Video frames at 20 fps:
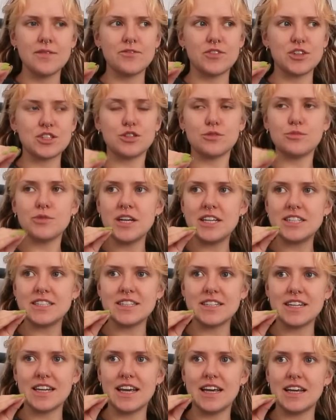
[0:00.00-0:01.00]
for some
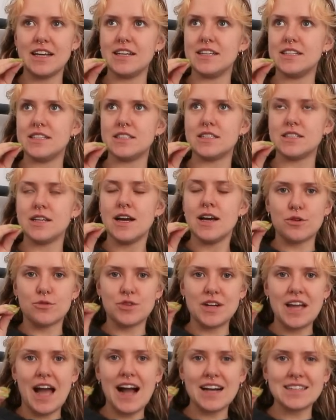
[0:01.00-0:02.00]
reason it
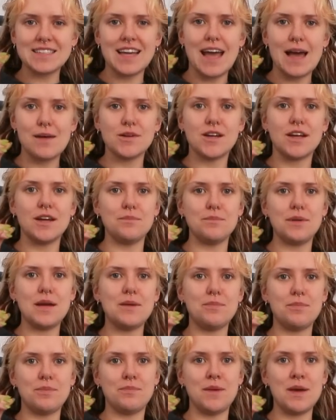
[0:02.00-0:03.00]
reacts the chemical
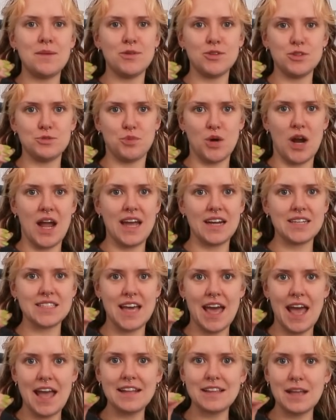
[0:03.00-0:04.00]
in people's brain
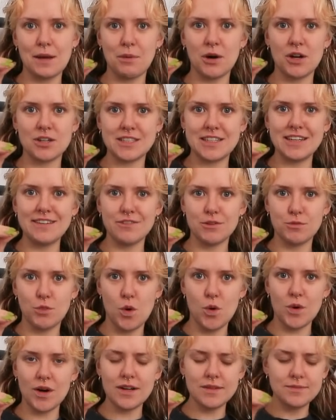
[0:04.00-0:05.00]
to hate that person even
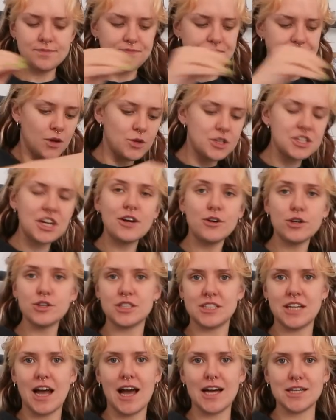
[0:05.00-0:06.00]
more, which I
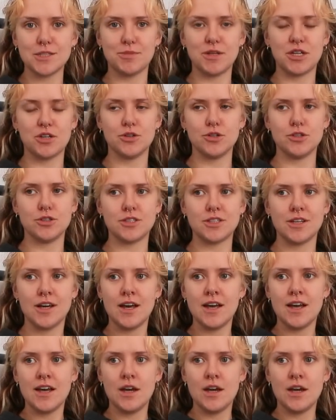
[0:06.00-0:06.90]
understand, because